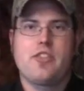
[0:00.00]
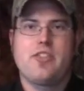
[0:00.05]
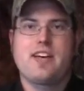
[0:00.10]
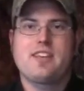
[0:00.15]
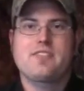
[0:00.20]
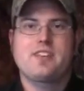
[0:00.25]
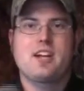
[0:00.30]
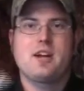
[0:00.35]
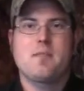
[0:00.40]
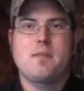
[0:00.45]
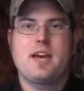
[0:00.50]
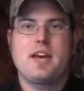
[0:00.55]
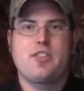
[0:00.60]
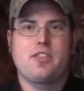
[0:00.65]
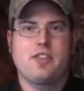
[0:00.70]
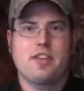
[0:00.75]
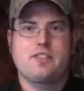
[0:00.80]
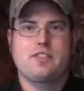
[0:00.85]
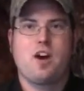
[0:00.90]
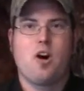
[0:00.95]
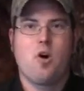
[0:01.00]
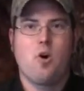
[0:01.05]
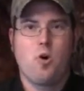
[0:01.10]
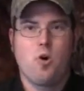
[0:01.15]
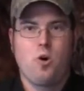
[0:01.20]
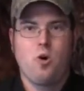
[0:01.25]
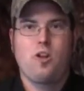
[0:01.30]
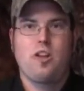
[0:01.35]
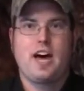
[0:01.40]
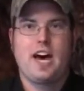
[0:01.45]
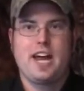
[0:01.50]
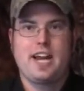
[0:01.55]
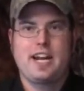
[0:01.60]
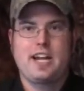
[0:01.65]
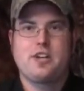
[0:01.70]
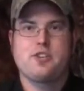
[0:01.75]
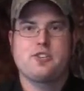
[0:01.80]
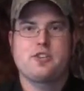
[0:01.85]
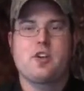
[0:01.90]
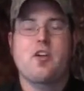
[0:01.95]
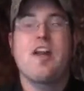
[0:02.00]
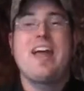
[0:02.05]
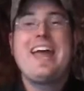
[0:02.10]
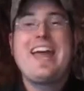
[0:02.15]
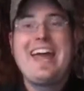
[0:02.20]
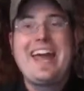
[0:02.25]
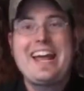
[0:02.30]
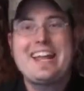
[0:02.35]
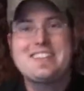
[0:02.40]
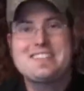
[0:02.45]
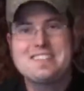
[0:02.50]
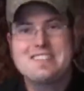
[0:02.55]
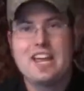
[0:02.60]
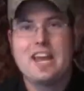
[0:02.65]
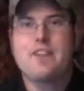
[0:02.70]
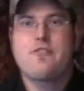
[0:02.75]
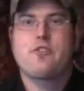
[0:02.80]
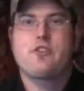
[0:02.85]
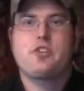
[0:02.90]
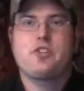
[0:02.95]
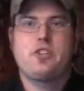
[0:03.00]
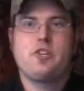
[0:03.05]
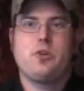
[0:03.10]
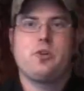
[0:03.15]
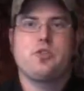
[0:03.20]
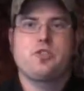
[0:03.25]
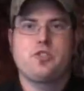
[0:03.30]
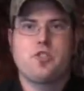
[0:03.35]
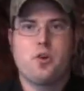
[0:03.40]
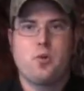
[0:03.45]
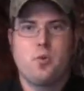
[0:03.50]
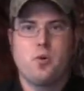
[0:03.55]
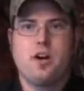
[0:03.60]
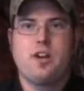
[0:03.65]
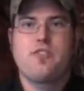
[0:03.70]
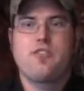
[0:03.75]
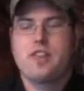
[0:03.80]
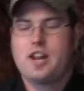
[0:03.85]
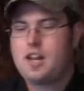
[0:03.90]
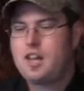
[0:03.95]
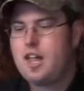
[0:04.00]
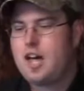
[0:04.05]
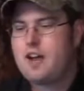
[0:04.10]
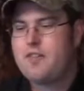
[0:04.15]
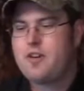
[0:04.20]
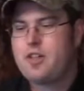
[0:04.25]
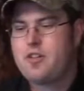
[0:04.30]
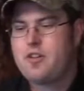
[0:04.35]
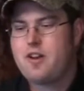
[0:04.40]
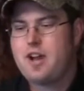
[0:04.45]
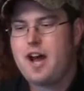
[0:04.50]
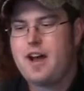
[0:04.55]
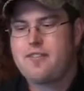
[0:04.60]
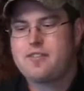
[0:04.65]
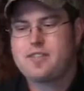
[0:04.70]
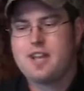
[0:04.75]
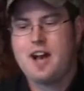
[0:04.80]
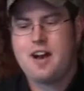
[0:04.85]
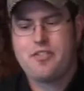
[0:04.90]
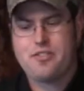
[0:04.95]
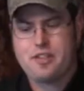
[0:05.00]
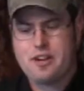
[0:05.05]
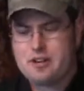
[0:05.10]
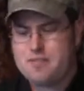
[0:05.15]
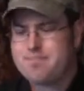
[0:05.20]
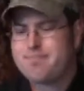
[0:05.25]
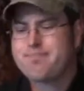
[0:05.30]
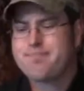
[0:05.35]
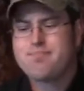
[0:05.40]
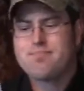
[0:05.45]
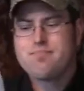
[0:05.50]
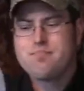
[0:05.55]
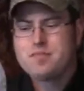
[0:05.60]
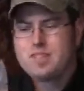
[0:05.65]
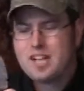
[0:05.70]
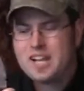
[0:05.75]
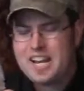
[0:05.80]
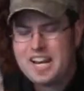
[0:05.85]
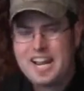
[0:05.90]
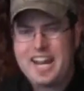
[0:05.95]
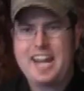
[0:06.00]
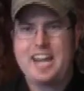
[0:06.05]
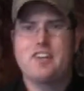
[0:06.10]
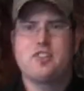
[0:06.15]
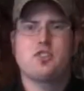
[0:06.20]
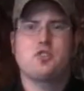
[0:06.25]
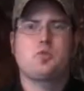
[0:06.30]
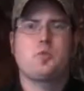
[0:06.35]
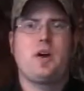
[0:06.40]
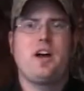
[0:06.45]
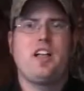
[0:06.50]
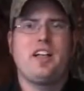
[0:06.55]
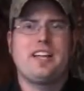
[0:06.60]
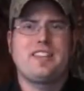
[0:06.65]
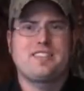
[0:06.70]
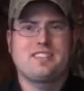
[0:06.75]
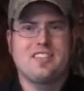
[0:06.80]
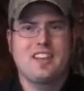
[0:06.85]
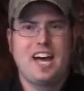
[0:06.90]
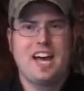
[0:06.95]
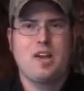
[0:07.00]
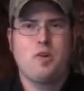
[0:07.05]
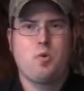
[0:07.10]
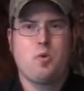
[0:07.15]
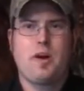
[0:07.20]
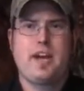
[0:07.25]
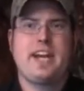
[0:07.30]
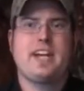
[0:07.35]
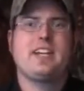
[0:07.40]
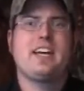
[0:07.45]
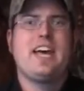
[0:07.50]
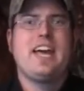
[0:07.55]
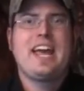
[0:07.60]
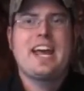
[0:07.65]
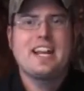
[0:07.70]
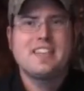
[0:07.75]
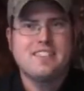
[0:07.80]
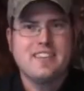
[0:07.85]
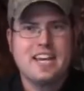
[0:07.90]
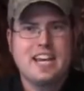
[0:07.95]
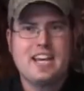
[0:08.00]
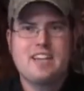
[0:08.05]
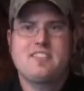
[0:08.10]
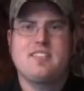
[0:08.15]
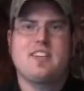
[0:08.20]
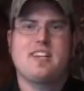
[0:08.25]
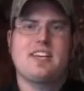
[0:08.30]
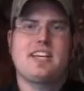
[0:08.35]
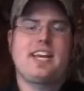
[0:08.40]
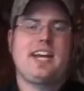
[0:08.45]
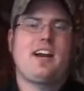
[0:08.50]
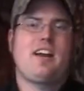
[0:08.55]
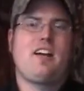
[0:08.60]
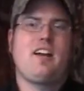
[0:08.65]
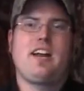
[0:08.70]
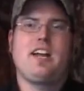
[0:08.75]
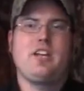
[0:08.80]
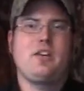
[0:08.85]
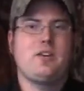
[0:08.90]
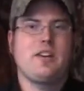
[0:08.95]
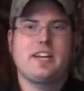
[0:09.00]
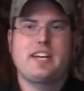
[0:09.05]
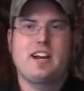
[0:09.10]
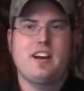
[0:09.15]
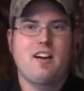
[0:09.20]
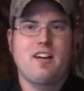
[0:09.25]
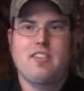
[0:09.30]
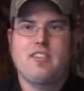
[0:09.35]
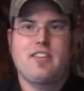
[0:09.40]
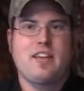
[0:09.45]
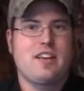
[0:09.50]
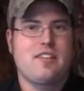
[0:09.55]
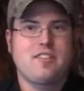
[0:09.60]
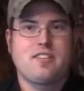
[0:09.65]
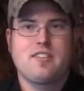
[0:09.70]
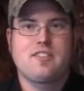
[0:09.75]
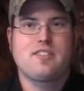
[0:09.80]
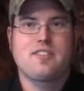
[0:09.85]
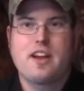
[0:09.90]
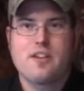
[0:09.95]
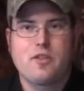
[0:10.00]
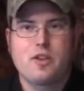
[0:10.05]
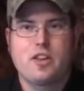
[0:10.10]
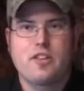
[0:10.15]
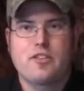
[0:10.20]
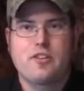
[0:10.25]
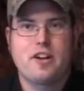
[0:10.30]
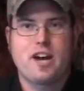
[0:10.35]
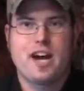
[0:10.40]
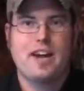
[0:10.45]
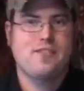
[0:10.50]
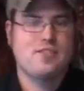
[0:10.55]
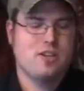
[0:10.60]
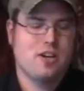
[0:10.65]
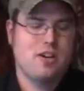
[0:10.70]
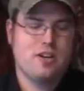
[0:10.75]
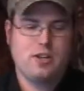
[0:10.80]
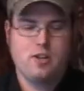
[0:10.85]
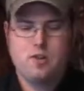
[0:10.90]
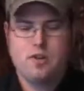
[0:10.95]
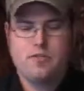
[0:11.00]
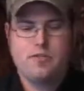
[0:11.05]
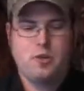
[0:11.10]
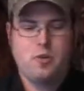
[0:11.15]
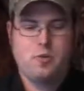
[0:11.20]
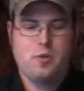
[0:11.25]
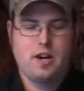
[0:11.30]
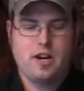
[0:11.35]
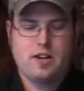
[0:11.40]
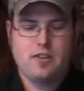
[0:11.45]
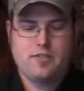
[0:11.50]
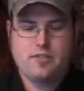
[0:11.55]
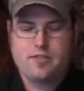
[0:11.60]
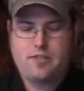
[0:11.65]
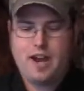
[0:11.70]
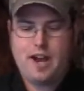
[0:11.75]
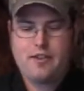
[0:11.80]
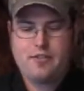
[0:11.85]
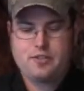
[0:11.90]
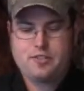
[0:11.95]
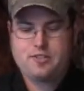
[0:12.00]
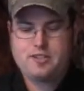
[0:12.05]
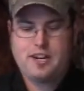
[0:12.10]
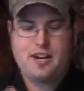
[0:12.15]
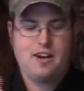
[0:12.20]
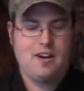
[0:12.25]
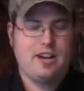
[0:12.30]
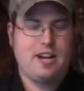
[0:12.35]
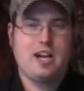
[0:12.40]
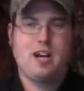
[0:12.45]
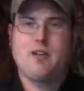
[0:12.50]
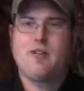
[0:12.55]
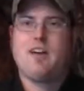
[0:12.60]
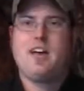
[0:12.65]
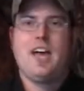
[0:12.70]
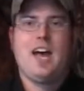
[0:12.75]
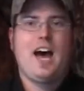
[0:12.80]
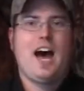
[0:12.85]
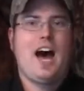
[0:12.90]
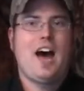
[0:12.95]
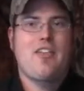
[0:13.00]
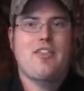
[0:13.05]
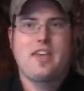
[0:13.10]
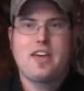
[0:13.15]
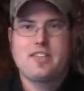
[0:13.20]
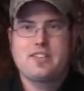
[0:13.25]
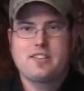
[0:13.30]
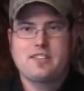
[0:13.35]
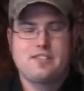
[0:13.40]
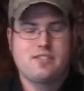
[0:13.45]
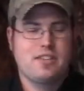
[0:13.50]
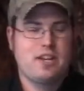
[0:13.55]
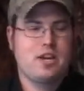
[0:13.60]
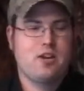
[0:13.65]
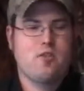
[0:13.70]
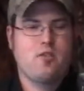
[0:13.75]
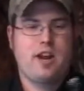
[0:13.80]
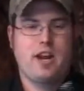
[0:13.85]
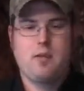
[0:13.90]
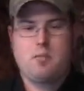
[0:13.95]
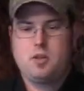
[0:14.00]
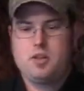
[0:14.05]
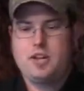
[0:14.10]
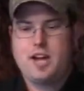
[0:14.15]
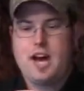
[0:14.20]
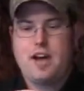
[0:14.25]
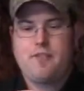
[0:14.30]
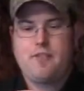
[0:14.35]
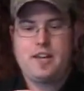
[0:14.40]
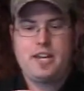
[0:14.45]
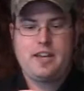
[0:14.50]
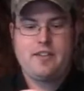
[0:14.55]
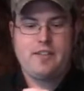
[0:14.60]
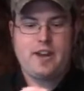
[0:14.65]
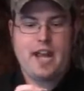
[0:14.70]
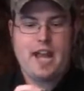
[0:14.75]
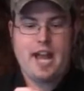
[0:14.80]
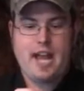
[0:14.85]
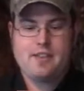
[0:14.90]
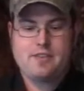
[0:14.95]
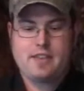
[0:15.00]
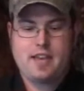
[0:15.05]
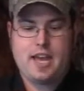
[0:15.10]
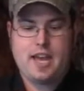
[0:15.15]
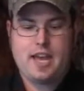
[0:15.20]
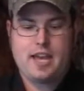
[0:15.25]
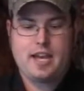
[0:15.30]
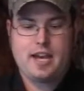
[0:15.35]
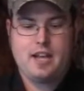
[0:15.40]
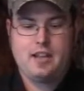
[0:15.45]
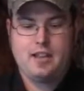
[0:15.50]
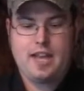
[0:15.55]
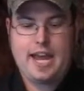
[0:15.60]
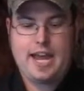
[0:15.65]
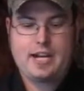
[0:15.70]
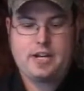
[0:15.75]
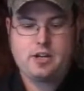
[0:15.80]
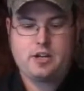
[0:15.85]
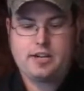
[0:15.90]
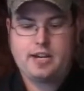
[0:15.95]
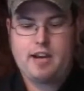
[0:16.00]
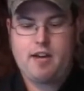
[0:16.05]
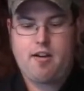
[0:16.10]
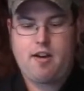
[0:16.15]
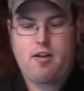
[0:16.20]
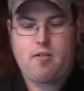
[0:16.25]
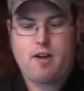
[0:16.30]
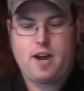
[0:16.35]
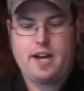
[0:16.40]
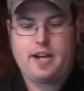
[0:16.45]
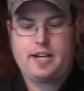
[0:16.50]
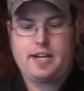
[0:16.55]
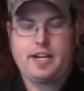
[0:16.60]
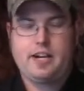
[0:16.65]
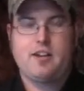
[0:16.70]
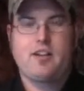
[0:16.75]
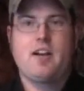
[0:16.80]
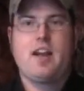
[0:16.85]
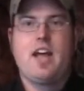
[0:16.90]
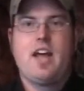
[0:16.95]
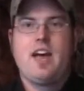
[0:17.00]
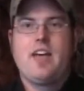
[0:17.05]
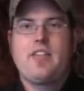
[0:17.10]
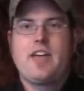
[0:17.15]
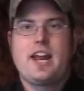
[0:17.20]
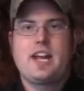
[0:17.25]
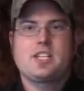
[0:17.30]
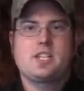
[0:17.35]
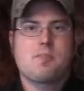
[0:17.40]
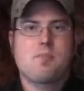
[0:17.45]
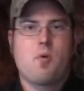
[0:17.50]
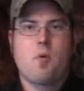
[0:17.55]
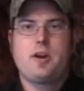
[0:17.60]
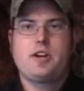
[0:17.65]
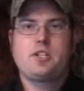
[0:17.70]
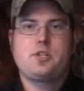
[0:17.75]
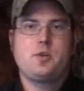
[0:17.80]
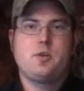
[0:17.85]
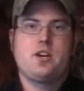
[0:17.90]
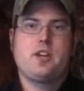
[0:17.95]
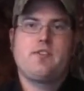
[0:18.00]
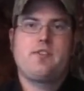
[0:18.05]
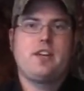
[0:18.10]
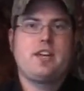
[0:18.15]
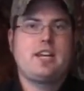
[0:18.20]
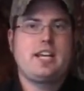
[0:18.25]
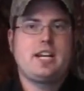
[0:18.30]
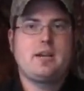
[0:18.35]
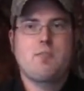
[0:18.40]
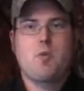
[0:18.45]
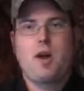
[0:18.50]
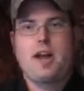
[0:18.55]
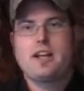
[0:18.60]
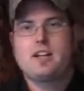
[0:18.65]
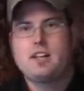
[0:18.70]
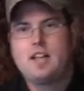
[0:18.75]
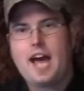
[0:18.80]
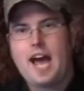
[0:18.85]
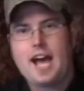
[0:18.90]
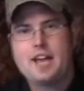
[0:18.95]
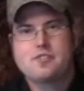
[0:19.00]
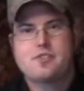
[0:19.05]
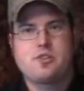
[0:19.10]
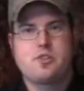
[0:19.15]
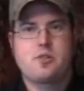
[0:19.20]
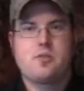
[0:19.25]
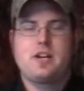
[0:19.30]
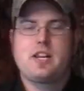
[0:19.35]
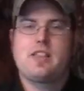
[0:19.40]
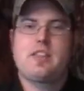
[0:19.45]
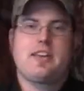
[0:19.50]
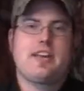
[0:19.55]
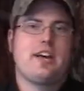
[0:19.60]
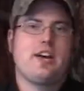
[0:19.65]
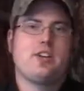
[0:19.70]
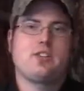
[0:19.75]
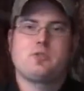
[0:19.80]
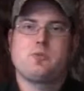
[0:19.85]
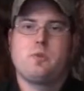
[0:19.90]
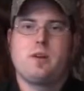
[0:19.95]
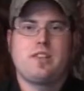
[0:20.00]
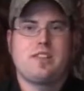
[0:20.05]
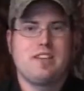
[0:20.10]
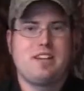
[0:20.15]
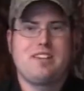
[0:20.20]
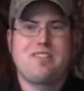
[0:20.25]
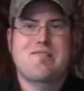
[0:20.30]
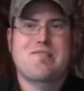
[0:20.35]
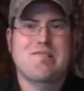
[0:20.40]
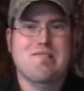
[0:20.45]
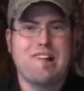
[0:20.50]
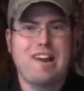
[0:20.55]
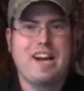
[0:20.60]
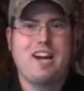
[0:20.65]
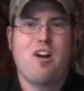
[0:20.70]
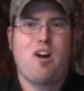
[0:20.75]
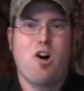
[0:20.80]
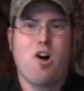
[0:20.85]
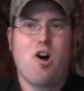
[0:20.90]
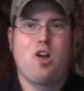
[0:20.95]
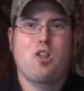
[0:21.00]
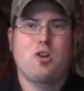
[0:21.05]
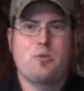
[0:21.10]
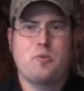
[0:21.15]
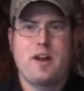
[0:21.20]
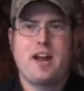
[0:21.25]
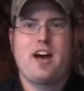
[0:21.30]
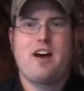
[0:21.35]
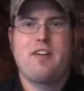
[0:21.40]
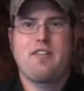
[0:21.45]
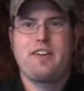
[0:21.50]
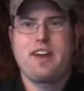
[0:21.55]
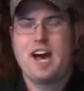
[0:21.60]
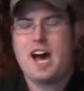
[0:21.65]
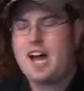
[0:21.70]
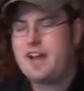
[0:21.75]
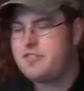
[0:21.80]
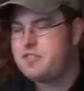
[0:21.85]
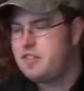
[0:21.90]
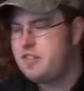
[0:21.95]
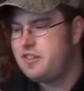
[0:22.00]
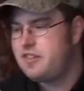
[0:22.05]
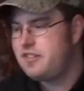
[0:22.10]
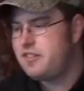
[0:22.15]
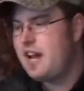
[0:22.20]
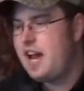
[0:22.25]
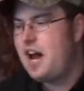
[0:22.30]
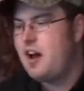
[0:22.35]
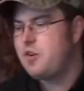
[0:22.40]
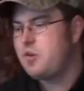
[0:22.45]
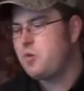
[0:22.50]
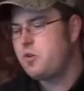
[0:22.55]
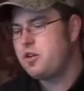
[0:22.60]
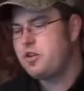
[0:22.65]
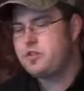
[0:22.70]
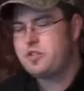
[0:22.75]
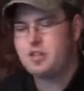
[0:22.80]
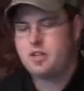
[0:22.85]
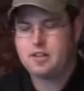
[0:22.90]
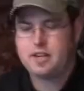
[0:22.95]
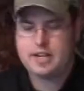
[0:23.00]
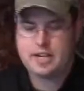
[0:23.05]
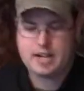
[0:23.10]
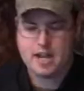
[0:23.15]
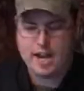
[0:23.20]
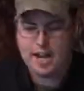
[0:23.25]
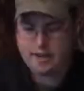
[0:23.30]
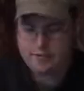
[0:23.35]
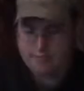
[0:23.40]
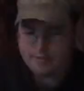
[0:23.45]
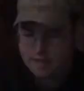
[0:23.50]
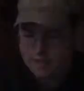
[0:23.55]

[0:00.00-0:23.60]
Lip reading: And that's going to make this a whole lot easier and safer to use in the woods than a lot of other knives out there. It handles well, it's lightweight, it's easy to carry. You can carry this and several other knives on you if you want. In a survival scenario, I think this is an incredible knife. It even has a lanyard carry right here that has a point to it if you need to break glass or do anything else with it. Great all-around knife. So this is an outdoor utility knife.